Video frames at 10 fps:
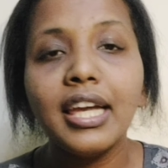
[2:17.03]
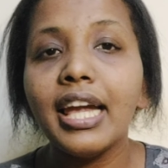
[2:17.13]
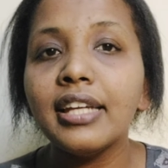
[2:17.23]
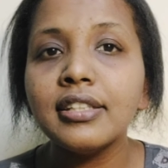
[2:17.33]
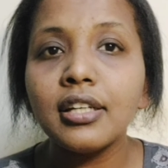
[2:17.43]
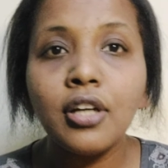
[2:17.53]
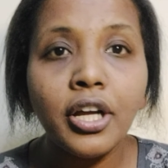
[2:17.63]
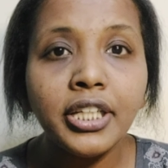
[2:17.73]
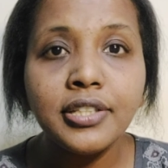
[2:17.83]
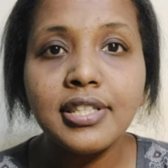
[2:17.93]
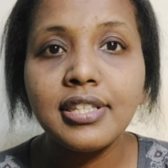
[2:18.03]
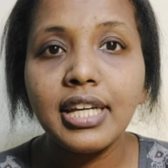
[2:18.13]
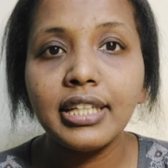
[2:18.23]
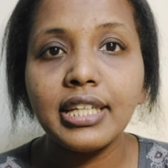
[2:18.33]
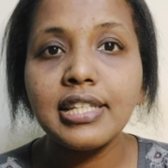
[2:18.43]
And according to
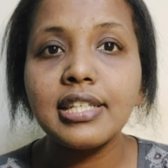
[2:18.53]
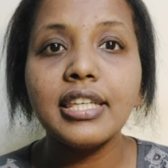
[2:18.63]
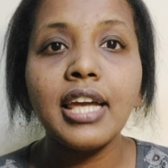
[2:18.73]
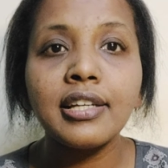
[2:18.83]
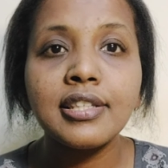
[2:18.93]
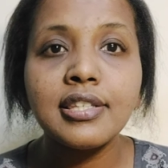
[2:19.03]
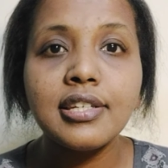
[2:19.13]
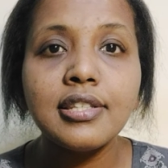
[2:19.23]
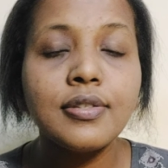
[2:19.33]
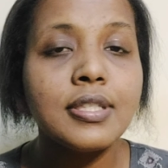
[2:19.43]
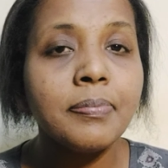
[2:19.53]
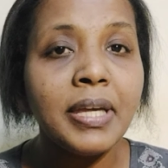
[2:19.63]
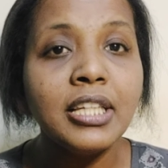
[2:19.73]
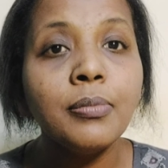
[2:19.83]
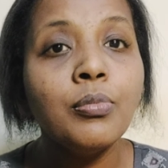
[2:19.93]
studies, youngsters who
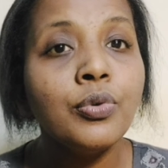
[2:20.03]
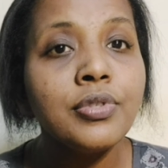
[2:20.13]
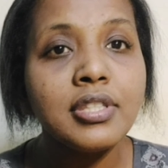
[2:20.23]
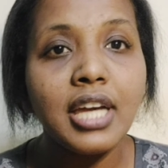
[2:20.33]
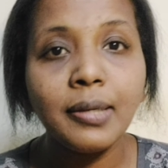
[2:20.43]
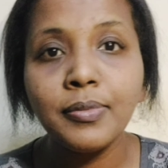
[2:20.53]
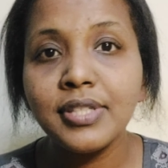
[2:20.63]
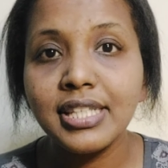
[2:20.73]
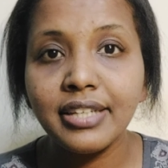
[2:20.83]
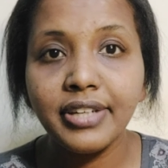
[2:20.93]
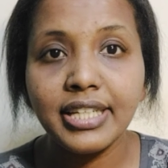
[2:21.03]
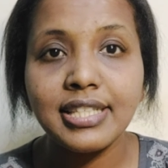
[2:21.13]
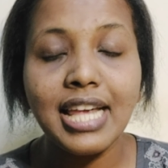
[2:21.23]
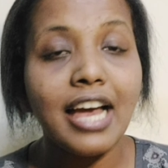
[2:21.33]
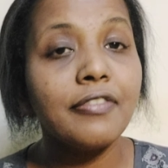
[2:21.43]
spend the most time on
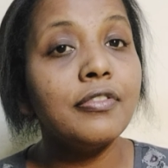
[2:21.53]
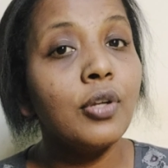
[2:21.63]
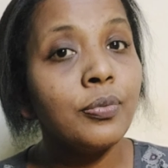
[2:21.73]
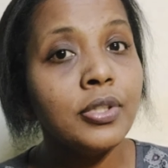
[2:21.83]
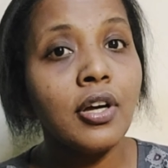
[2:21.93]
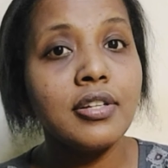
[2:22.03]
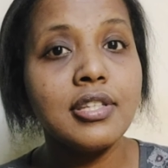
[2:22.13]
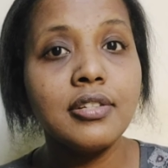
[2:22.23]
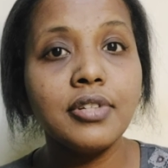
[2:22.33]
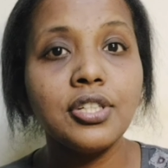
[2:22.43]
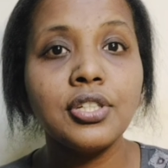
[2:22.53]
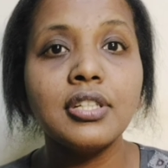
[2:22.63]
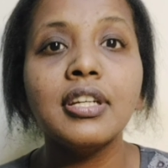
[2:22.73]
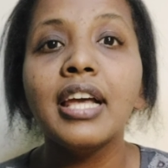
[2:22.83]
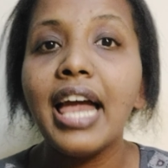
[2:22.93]
screens have lower
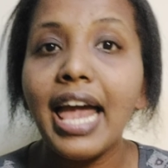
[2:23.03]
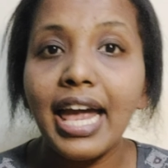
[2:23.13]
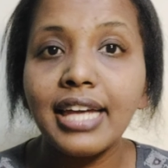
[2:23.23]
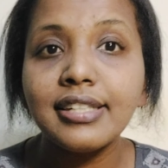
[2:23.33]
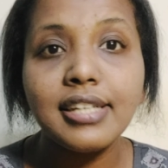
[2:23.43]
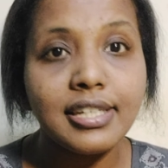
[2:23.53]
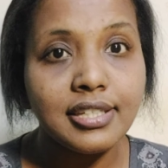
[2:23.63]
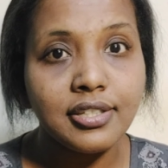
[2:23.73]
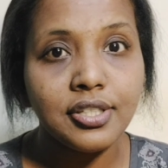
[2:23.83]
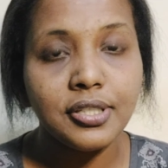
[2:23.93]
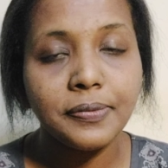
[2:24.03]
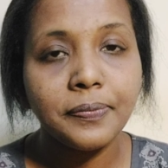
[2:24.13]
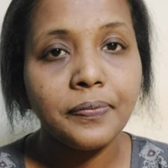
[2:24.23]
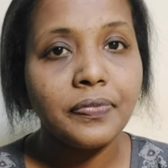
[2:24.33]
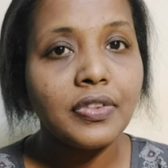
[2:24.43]
concentration and attention.
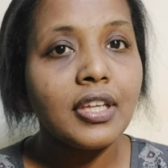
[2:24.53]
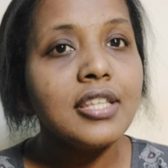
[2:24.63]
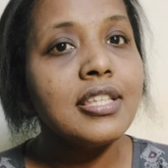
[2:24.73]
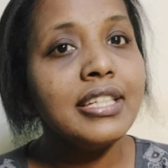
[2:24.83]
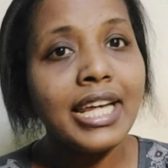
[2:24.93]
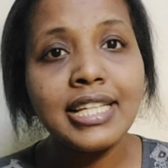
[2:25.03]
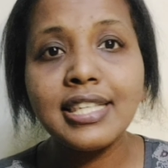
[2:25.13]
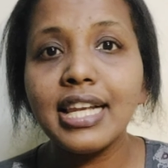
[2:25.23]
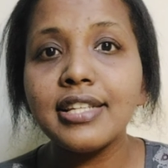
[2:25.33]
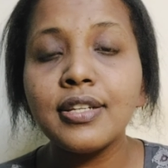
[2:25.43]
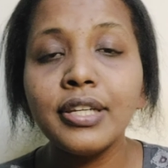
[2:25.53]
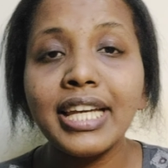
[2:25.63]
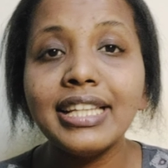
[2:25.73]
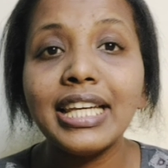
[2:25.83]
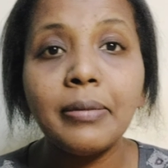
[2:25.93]
So next, let's look
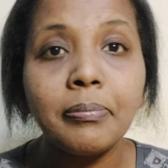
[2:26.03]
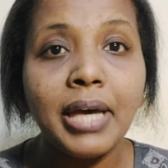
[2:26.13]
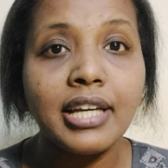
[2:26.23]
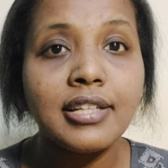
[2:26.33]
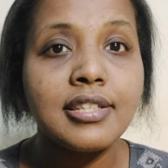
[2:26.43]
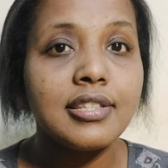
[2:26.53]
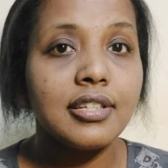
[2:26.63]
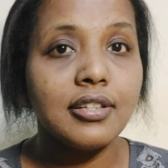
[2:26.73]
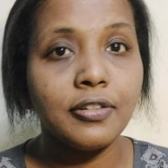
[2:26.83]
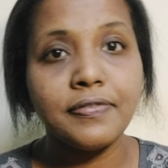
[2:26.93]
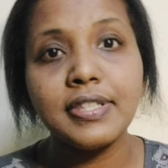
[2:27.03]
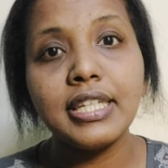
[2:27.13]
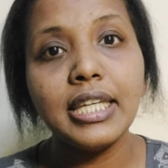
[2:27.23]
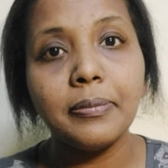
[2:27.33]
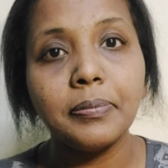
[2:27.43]
at the impacts of
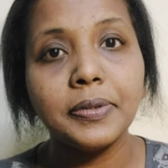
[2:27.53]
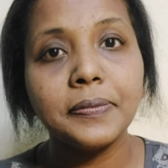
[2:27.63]
sleep.